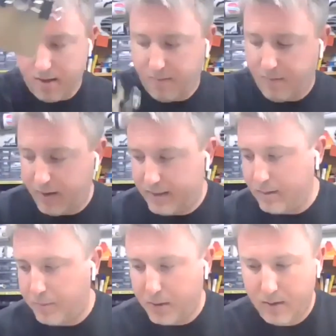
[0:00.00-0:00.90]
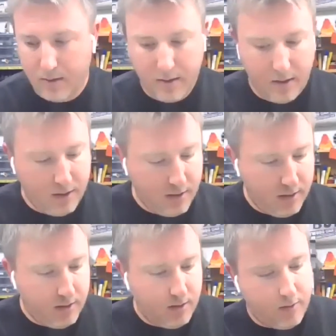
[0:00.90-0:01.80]
them, very simple.
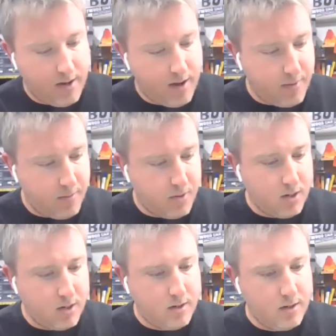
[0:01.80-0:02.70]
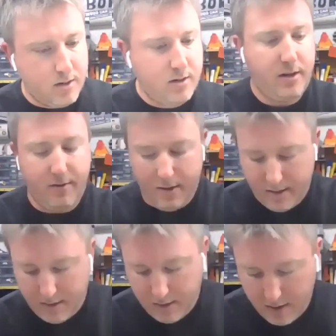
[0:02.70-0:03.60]
So I have my marker, here it is.